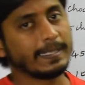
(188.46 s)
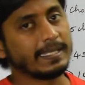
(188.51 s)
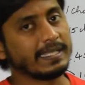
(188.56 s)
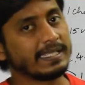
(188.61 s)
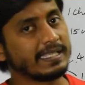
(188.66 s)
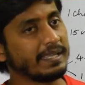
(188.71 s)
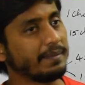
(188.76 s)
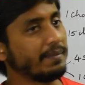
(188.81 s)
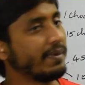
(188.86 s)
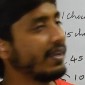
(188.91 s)

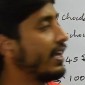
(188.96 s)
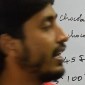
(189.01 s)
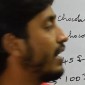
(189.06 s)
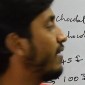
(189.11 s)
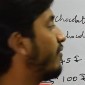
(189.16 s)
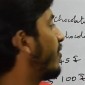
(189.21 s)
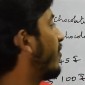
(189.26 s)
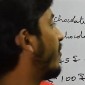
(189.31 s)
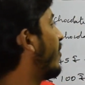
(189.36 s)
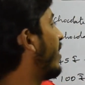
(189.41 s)
Similarly,
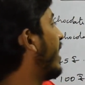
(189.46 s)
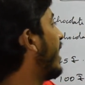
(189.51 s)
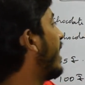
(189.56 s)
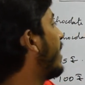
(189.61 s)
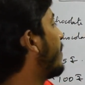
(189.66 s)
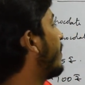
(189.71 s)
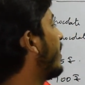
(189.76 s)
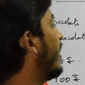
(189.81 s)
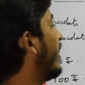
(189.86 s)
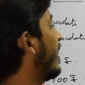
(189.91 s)
for one
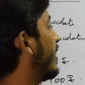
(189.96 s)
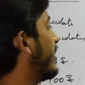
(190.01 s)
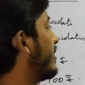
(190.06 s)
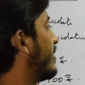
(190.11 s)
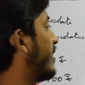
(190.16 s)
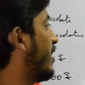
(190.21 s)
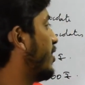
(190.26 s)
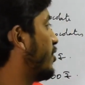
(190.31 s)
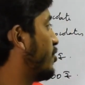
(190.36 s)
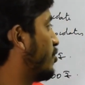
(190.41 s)
apple it is
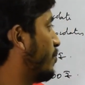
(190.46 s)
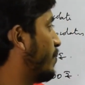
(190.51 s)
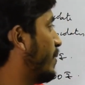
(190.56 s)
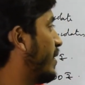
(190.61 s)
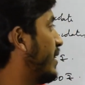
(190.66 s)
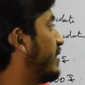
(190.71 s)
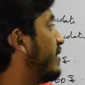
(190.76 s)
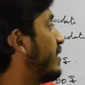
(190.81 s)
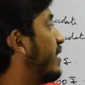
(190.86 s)
eight rupees.